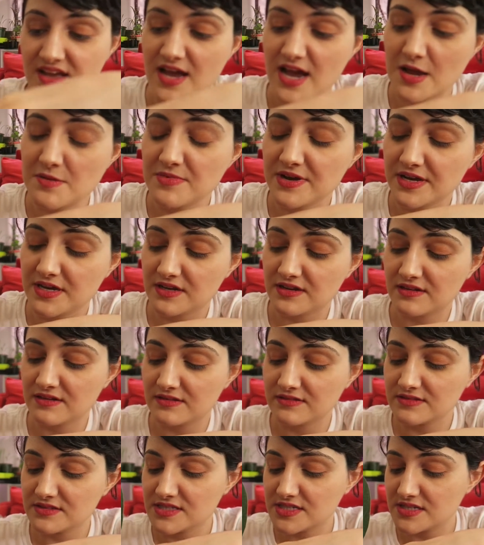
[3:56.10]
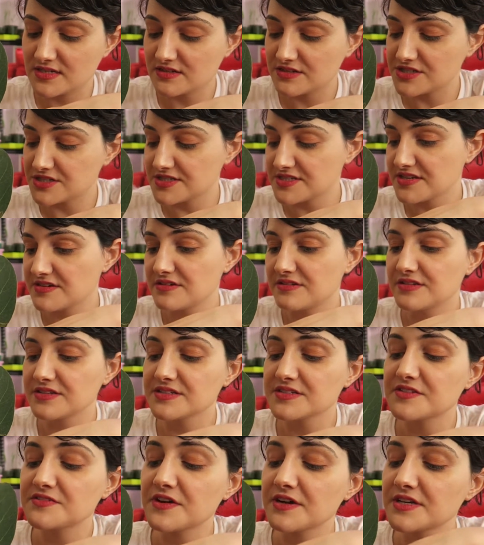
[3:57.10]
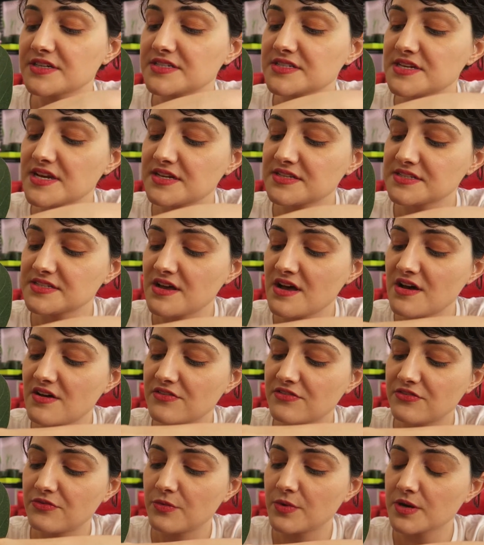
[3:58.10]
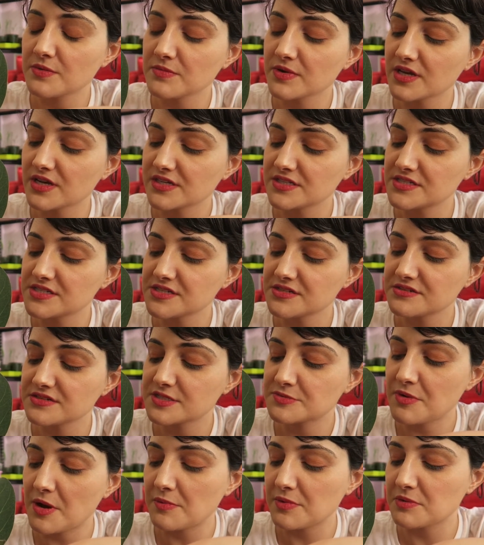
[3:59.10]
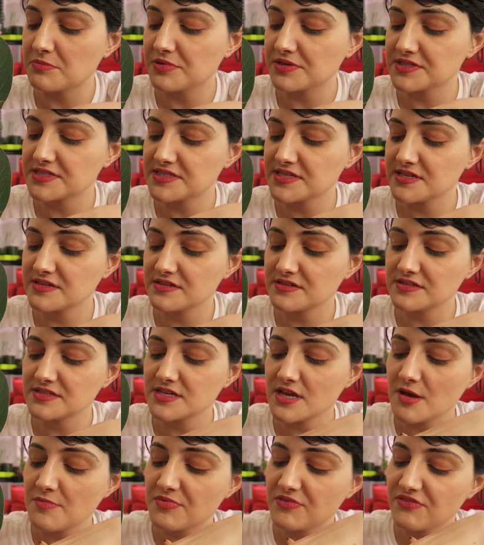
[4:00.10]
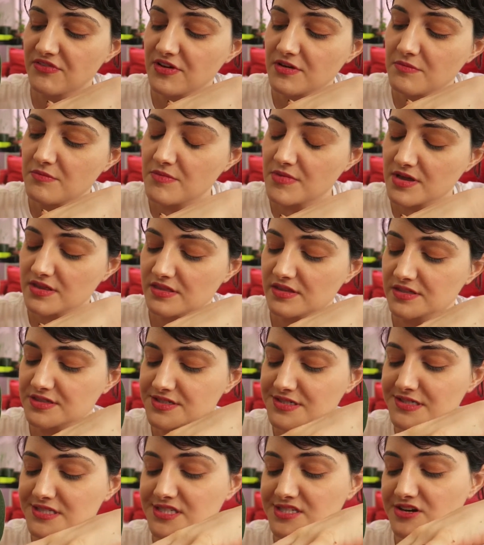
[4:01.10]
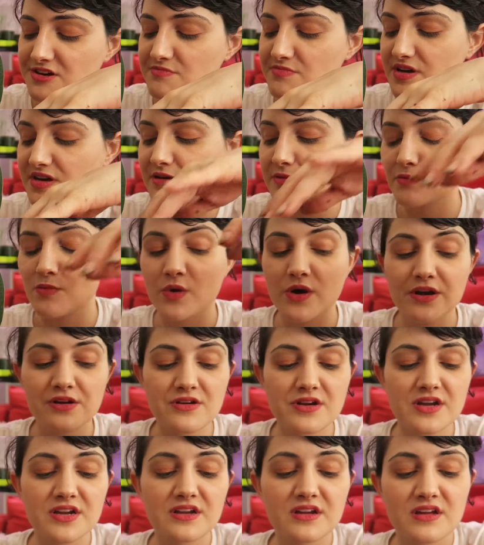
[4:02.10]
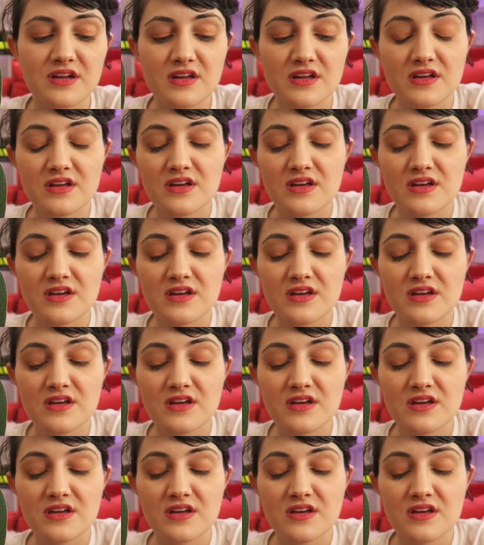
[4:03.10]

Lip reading: I might, to just kill these fungus gnats off, what I'm gonna do is probably put sand on top of him and then just start bottom watering.